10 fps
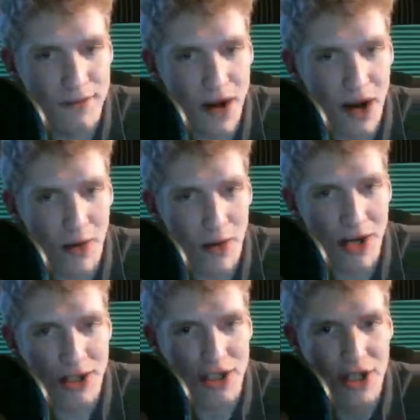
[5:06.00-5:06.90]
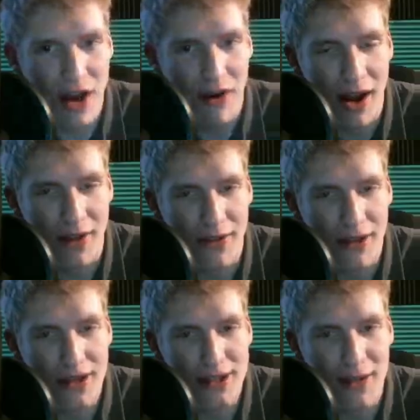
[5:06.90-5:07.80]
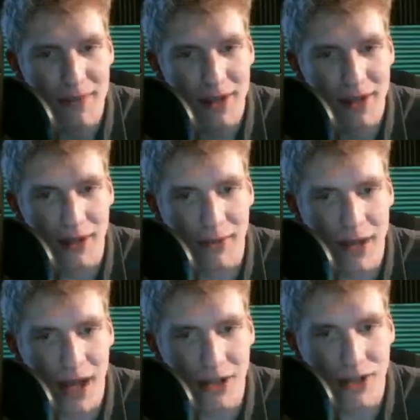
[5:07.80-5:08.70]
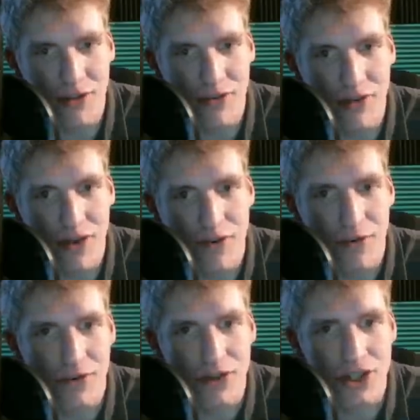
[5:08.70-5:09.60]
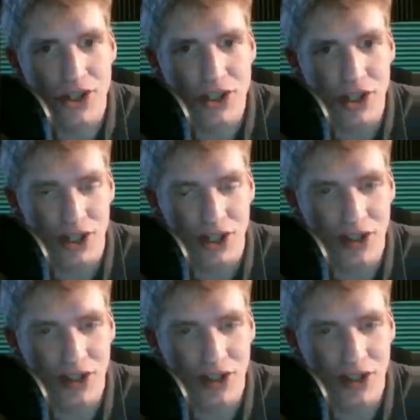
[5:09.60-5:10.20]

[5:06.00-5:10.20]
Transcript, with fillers: Firewatch Tower. I think it's up here, but I don't know for sure.